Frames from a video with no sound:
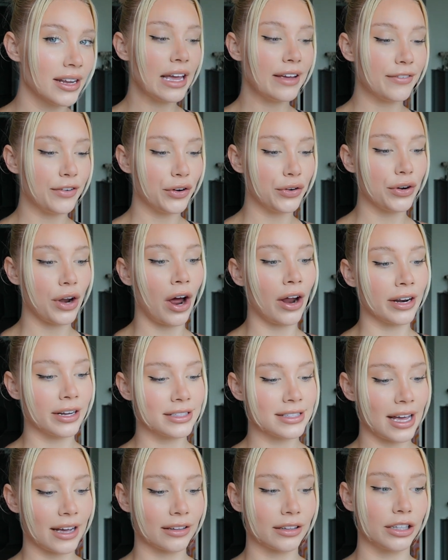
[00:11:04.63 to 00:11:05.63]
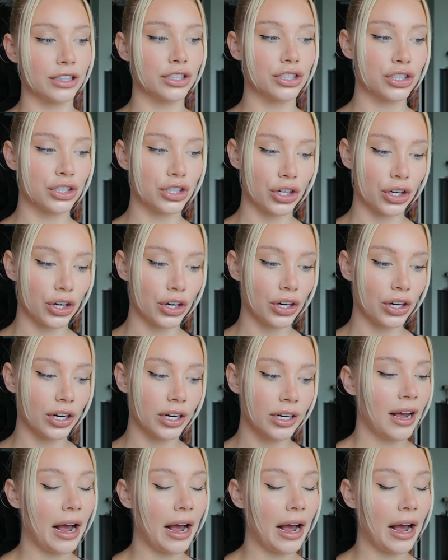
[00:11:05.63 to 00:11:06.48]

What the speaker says: If you're not exactly sure